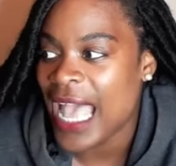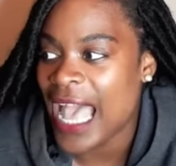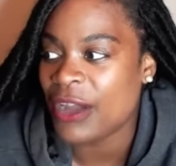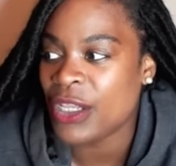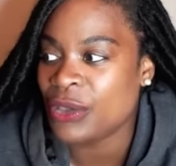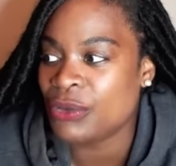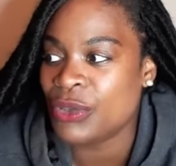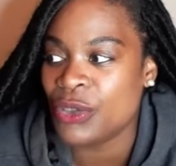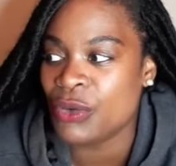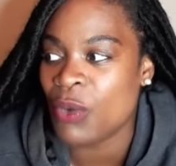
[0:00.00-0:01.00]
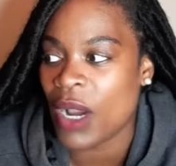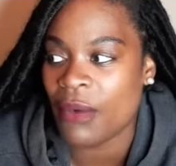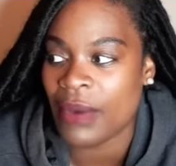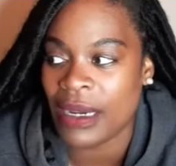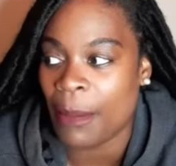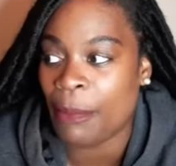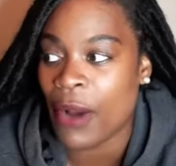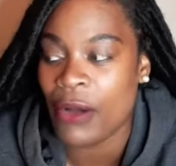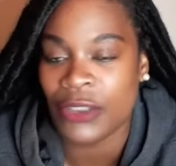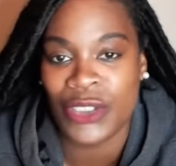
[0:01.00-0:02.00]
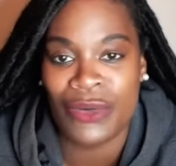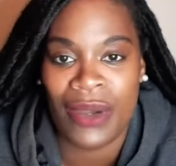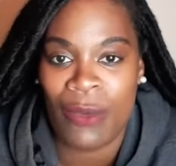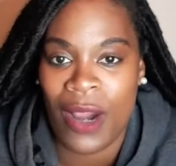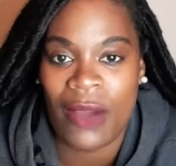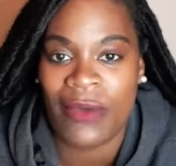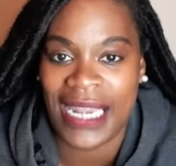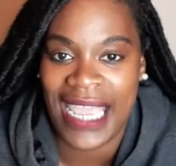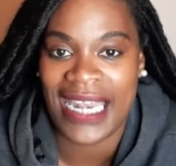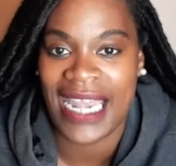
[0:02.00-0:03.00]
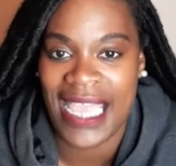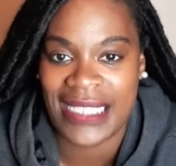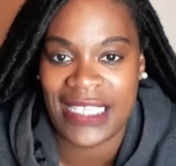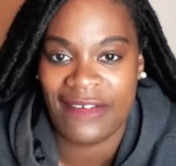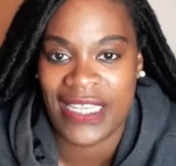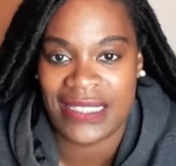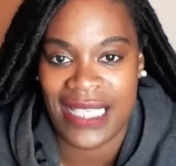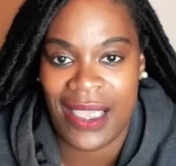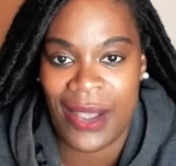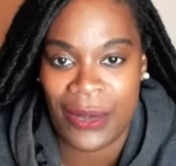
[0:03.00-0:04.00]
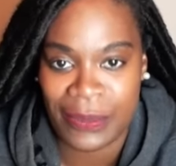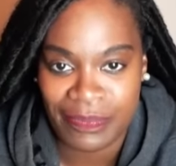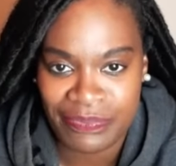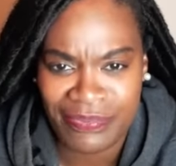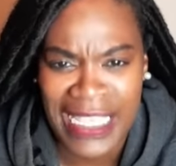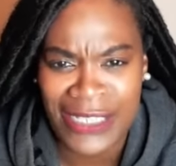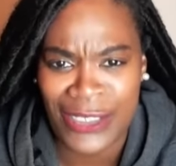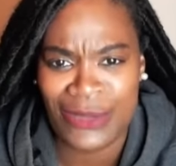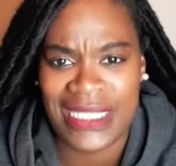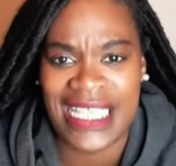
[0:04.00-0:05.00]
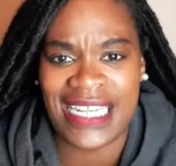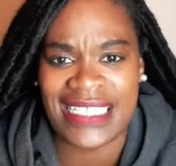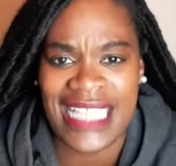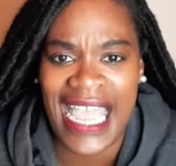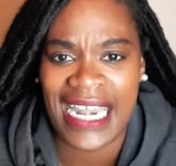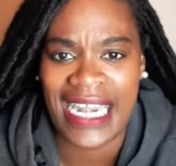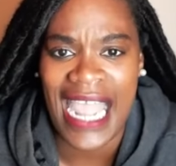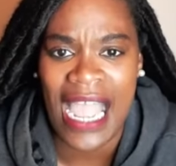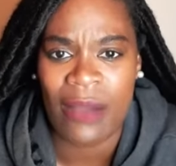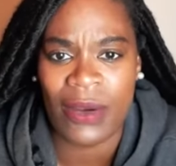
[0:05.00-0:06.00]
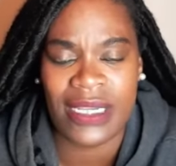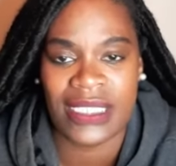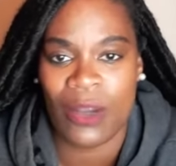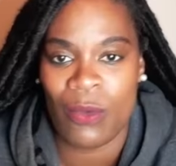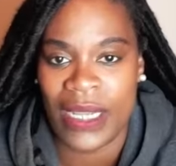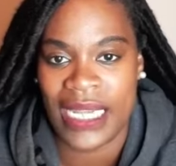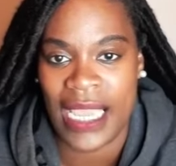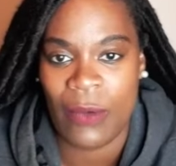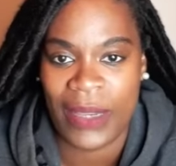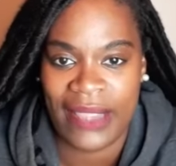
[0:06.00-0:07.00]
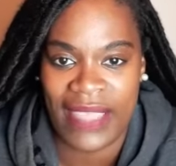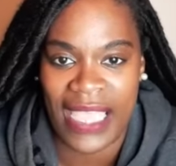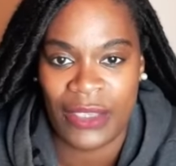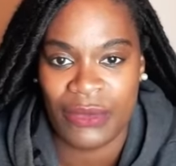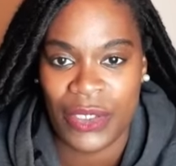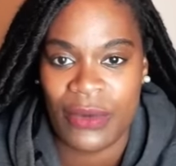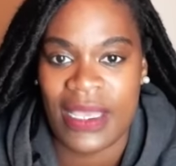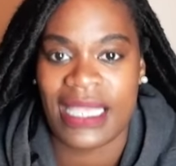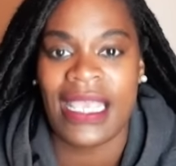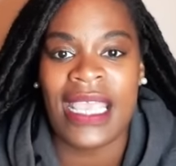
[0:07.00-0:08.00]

How do you do doing work-related activities at home? Do you set aside an hour? Is there one day a week that you do it?